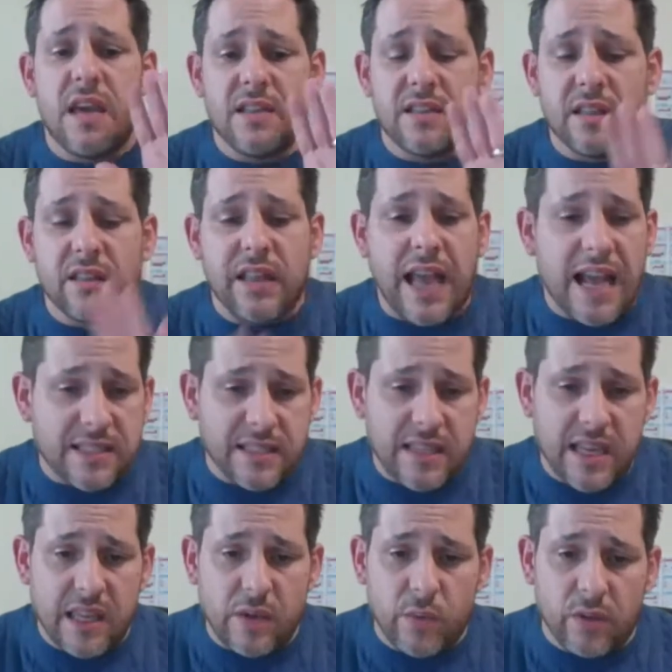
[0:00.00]
That is the last
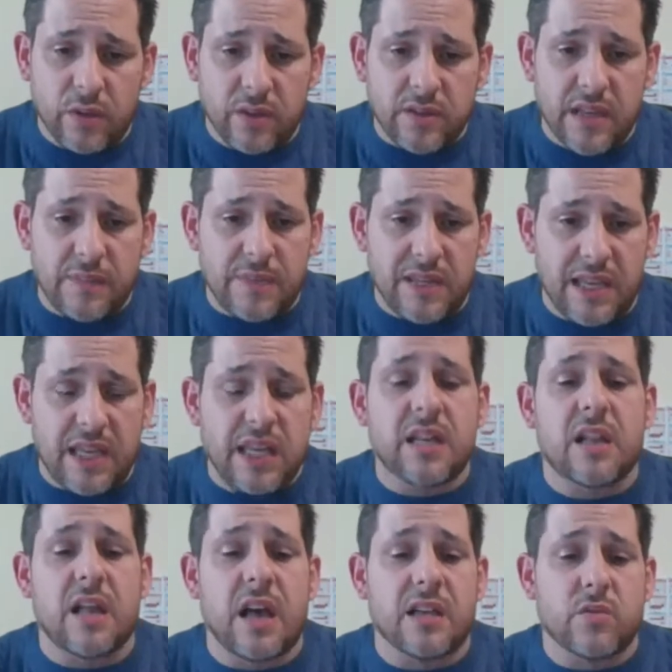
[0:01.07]
day that we'll accept any
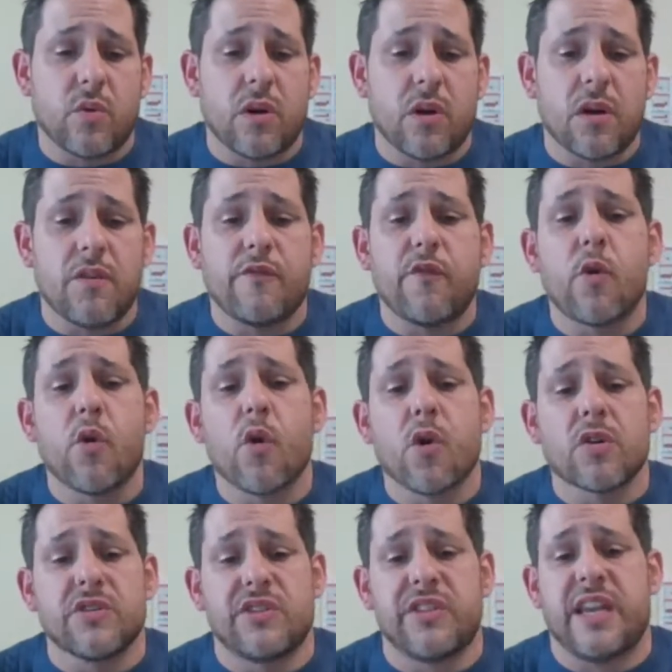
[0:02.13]
classwork
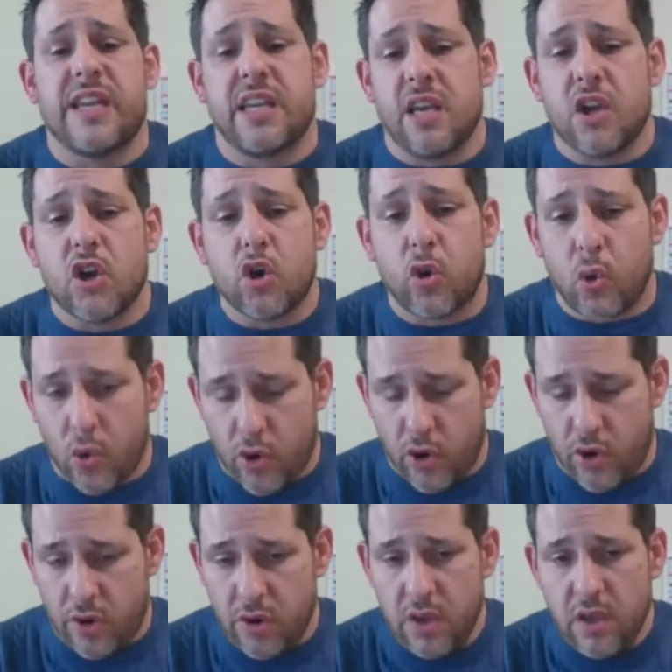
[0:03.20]
for second
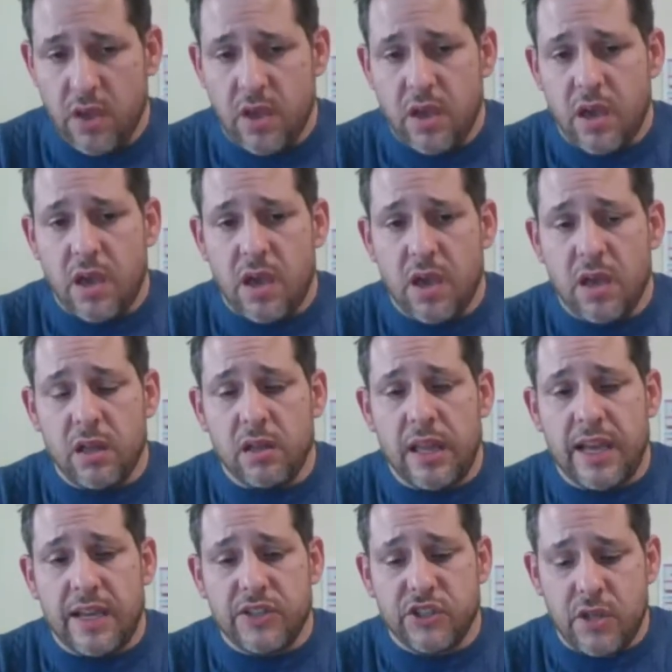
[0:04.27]
quarter.
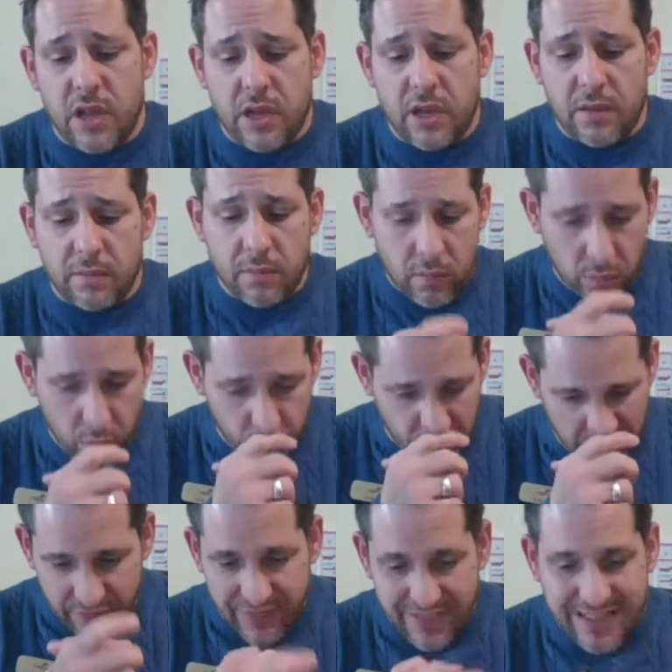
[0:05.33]

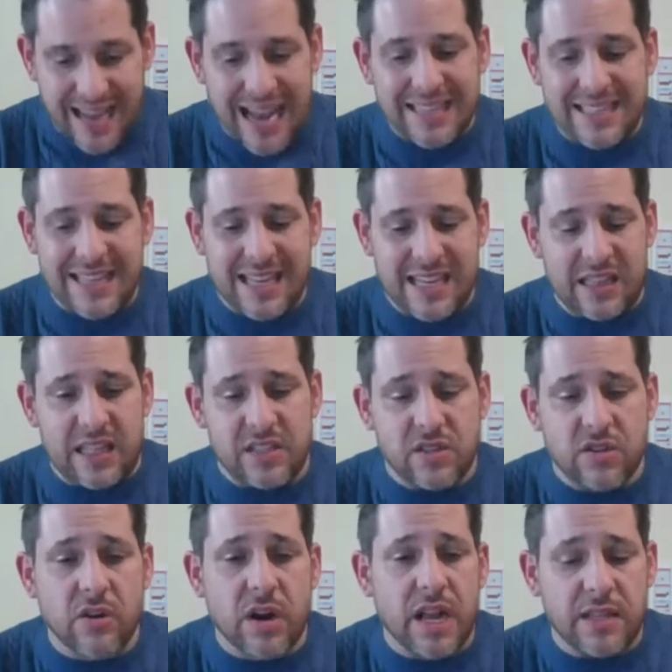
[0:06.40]
We have got to get
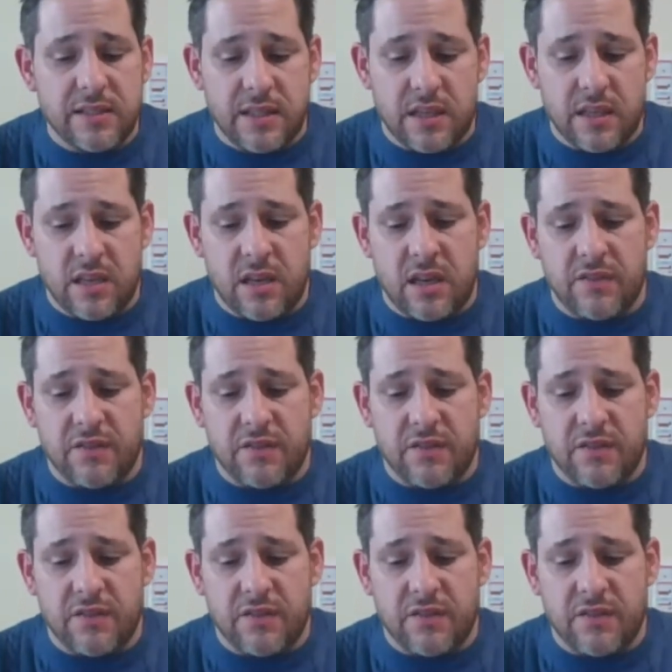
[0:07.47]
these grades in.